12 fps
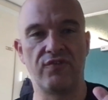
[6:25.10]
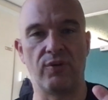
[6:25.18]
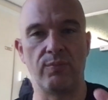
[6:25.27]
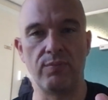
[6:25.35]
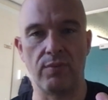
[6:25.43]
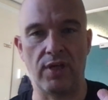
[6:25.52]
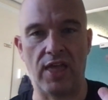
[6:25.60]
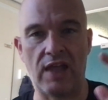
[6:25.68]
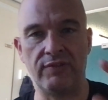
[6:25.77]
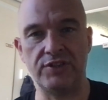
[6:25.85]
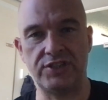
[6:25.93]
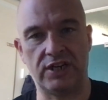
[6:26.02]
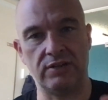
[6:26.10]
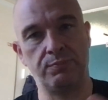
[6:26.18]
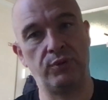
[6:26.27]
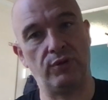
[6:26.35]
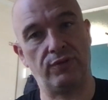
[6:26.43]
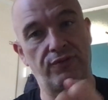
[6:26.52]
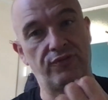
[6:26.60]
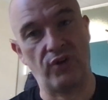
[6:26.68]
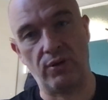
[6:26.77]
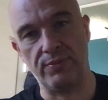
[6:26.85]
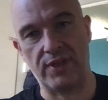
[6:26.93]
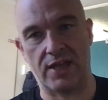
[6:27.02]
From evidence I can pull
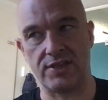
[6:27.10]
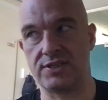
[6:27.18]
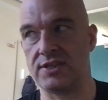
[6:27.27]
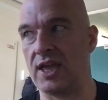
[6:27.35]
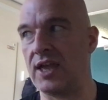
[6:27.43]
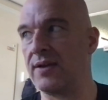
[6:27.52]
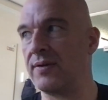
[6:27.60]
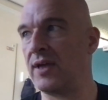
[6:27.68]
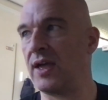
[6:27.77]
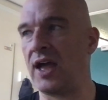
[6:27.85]
from that set,